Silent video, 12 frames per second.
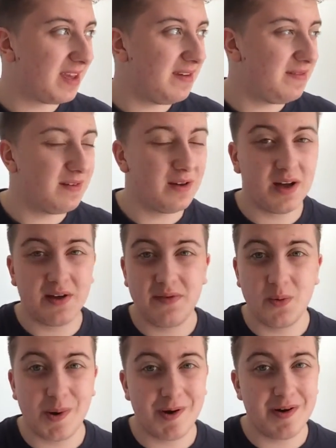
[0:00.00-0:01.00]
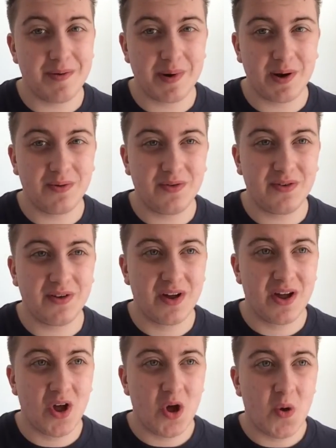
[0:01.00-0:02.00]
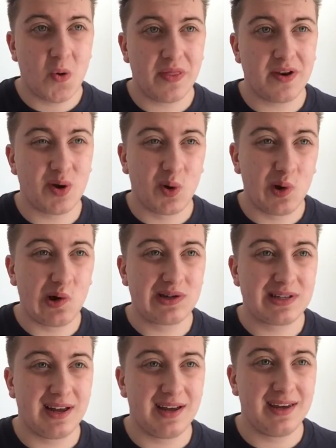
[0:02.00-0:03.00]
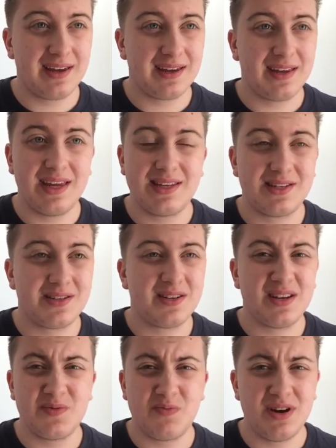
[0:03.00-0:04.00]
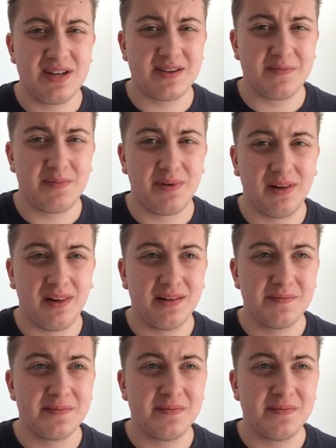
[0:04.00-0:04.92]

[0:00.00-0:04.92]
if you're worried about what the door looks like, it's pretty simple.